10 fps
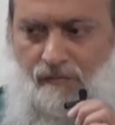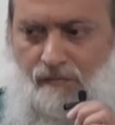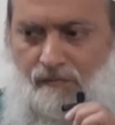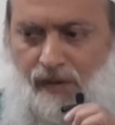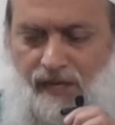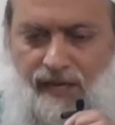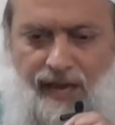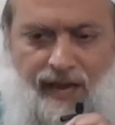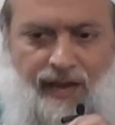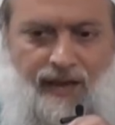But
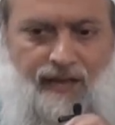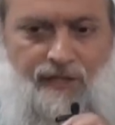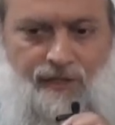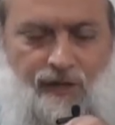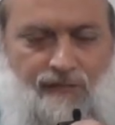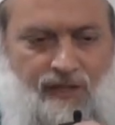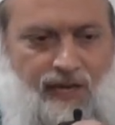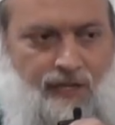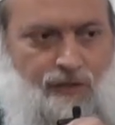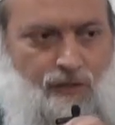Ya is something
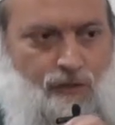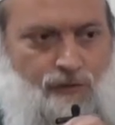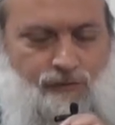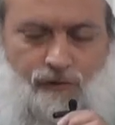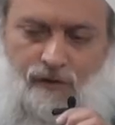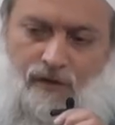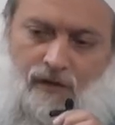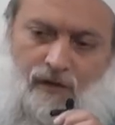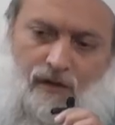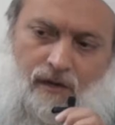that is used for
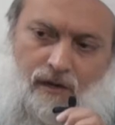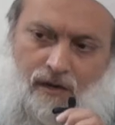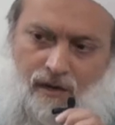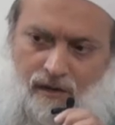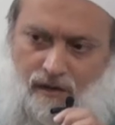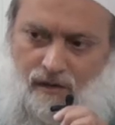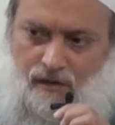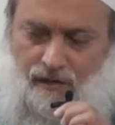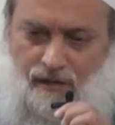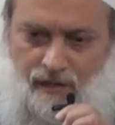
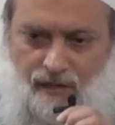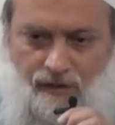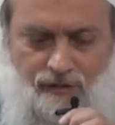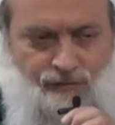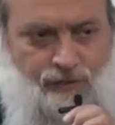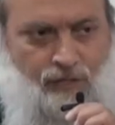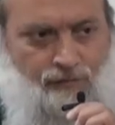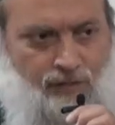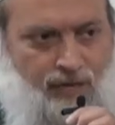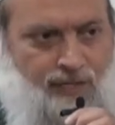near, for
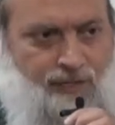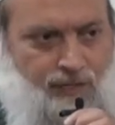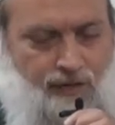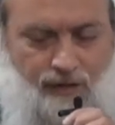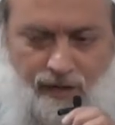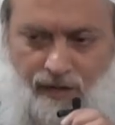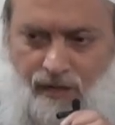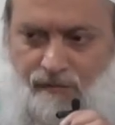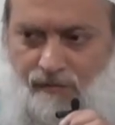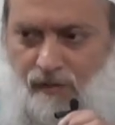someone that is near,
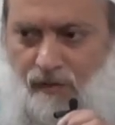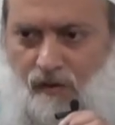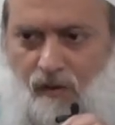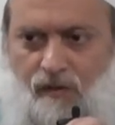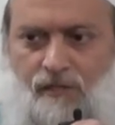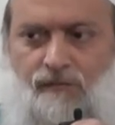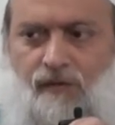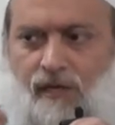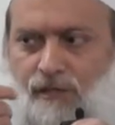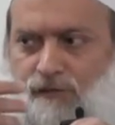Qareeb, or
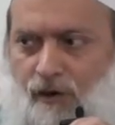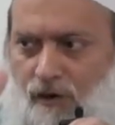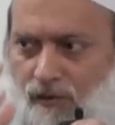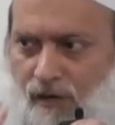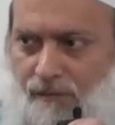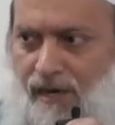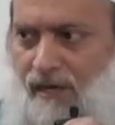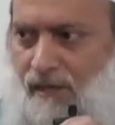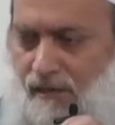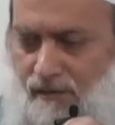someone that's far away,
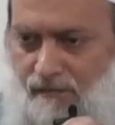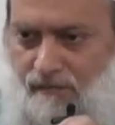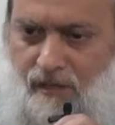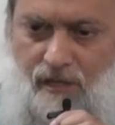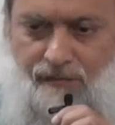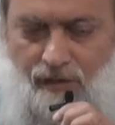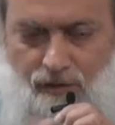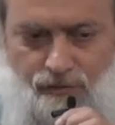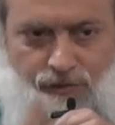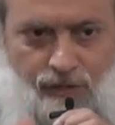Ba'eed. It can be
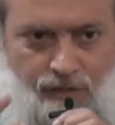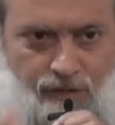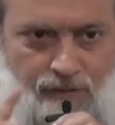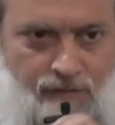used for either.